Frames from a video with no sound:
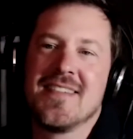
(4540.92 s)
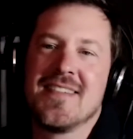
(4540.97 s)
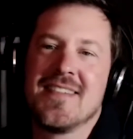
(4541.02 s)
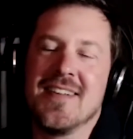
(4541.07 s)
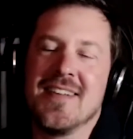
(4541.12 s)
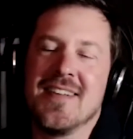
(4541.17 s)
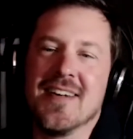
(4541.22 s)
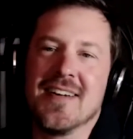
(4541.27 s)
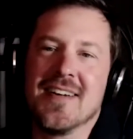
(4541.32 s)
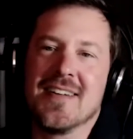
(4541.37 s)

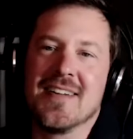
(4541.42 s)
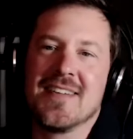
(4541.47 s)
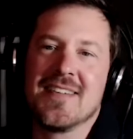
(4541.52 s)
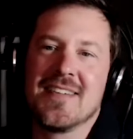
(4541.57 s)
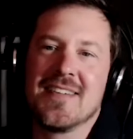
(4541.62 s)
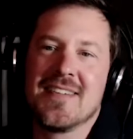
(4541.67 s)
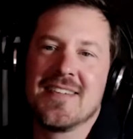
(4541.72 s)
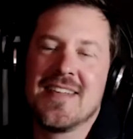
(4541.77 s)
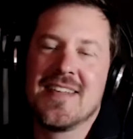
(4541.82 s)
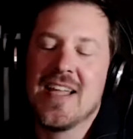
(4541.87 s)
Yeah.
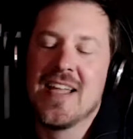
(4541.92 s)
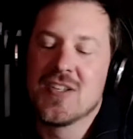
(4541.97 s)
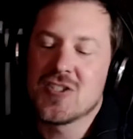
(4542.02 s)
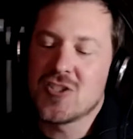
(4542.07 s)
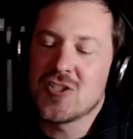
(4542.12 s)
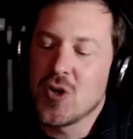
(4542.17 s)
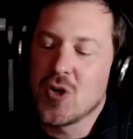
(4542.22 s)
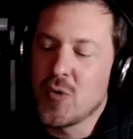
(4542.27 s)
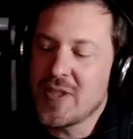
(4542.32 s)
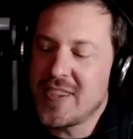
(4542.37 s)

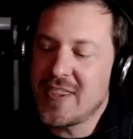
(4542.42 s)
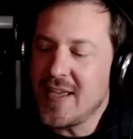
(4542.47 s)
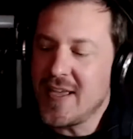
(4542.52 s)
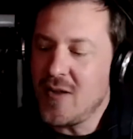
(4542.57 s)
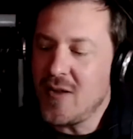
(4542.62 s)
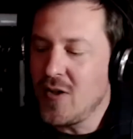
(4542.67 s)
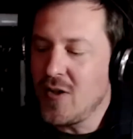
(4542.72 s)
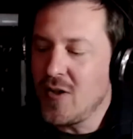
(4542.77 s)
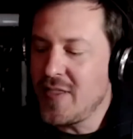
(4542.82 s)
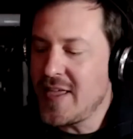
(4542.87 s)
So with
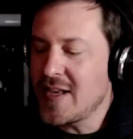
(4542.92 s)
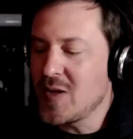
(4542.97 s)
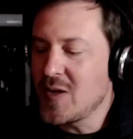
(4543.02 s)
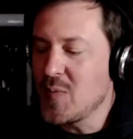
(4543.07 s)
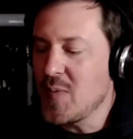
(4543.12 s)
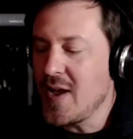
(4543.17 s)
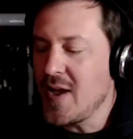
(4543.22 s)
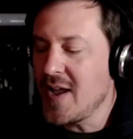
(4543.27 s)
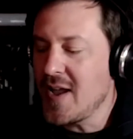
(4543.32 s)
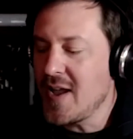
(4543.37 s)
all that
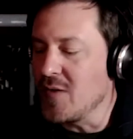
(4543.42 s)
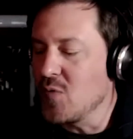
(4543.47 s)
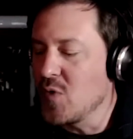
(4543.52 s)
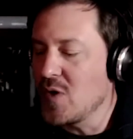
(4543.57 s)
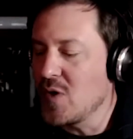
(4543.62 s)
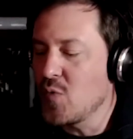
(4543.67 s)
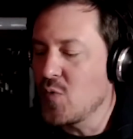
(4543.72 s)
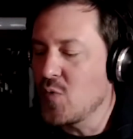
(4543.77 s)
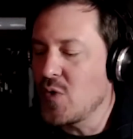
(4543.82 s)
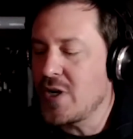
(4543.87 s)
in mind,
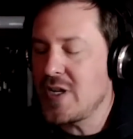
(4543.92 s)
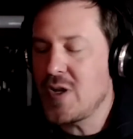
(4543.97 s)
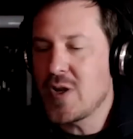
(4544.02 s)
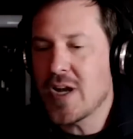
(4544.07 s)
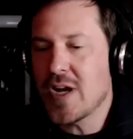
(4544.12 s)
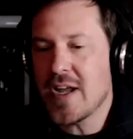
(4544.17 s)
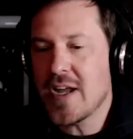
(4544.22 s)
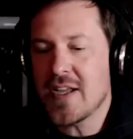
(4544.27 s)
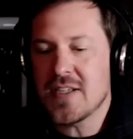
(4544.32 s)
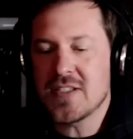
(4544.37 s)
what do
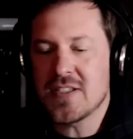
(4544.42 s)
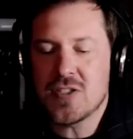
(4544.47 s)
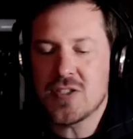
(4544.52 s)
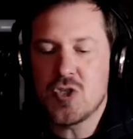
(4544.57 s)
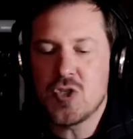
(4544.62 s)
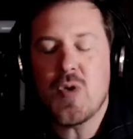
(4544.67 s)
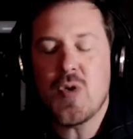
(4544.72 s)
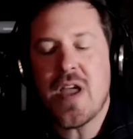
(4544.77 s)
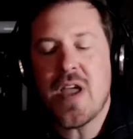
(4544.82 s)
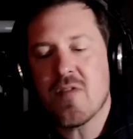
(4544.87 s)

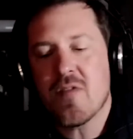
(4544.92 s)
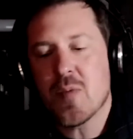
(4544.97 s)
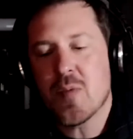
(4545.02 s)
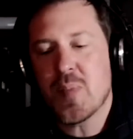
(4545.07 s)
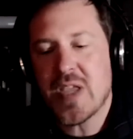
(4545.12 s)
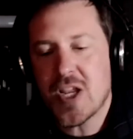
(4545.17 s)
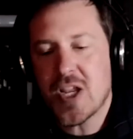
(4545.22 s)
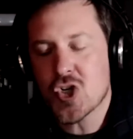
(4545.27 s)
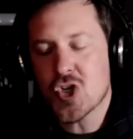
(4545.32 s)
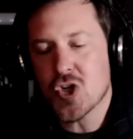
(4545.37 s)
you have a
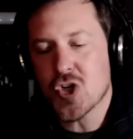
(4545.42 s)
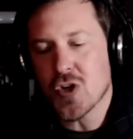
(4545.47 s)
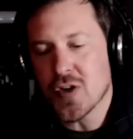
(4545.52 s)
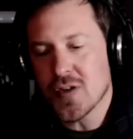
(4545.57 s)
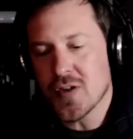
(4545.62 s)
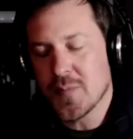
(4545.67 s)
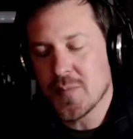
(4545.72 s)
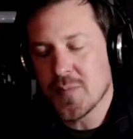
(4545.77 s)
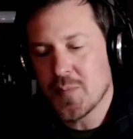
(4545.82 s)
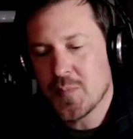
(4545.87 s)

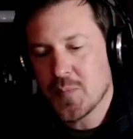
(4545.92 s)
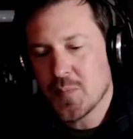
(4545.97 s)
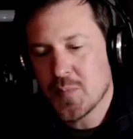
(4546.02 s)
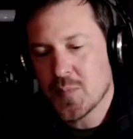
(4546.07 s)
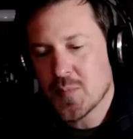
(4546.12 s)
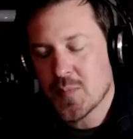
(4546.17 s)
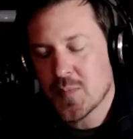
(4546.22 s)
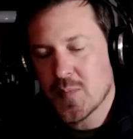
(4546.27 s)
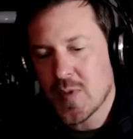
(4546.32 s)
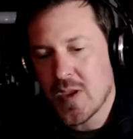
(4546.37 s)
picture?
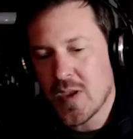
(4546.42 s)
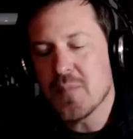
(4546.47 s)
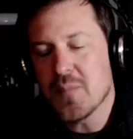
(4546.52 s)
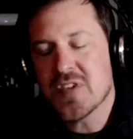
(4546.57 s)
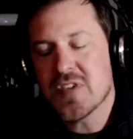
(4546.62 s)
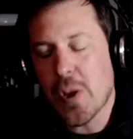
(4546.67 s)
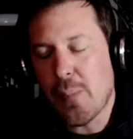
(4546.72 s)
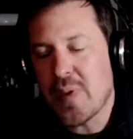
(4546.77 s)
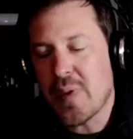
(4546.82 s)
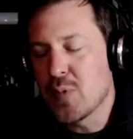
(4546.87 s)

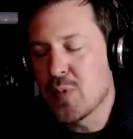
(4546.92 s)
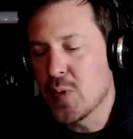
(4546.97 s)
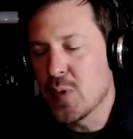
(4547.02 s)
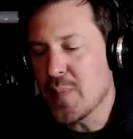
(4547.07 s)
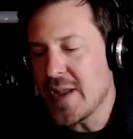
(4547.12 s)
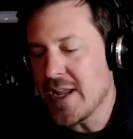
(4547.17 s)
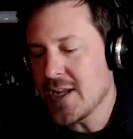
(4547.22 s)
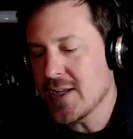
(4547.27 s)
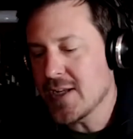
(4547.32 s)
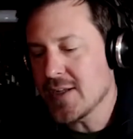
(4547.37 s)
Some people
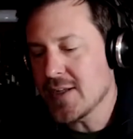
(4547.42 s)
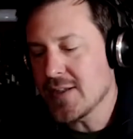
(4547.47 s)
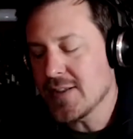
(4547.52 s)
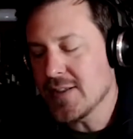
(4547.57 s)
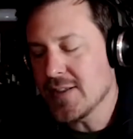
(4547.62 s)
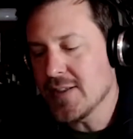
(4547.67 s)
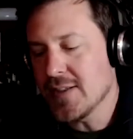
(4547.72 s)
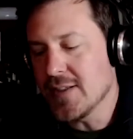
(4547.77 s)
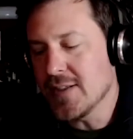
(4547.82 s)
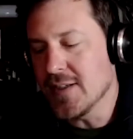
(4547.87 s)

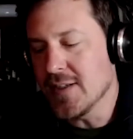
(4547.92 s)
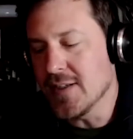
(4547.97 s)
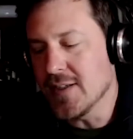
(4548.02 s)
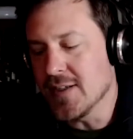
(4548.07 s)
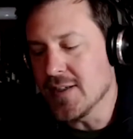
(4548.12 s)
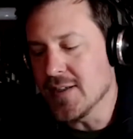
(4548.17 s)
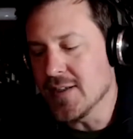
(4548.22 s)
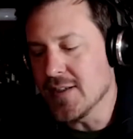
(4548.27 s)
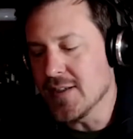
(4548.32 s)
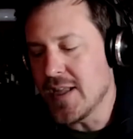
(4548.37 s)

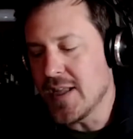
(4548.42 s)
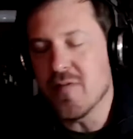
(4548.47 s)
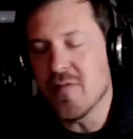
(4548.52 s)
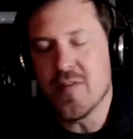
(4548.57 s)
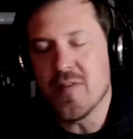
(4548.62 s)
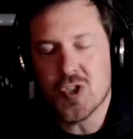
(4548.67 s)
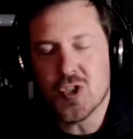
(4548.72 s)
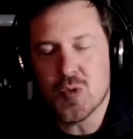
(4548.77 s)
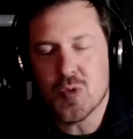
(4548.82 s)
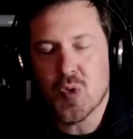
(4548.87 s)
have
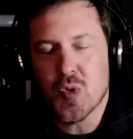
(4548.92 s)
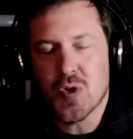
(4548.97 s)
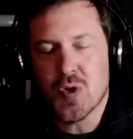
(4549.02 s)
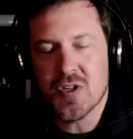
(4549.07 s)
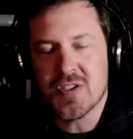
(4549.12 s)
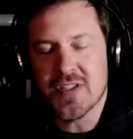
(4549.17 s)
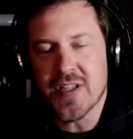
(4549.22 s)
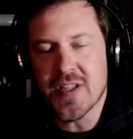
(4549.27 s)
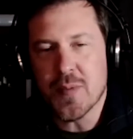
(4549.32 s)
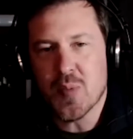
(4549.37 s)
vision
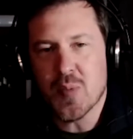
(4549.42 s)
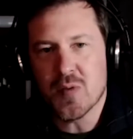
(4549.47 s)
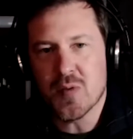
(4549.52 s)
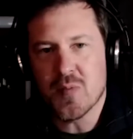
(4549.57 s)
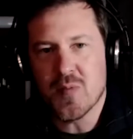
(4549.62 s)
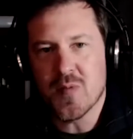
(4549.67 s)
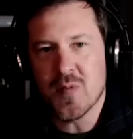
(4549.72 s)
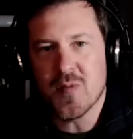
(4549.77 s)
boards and they put,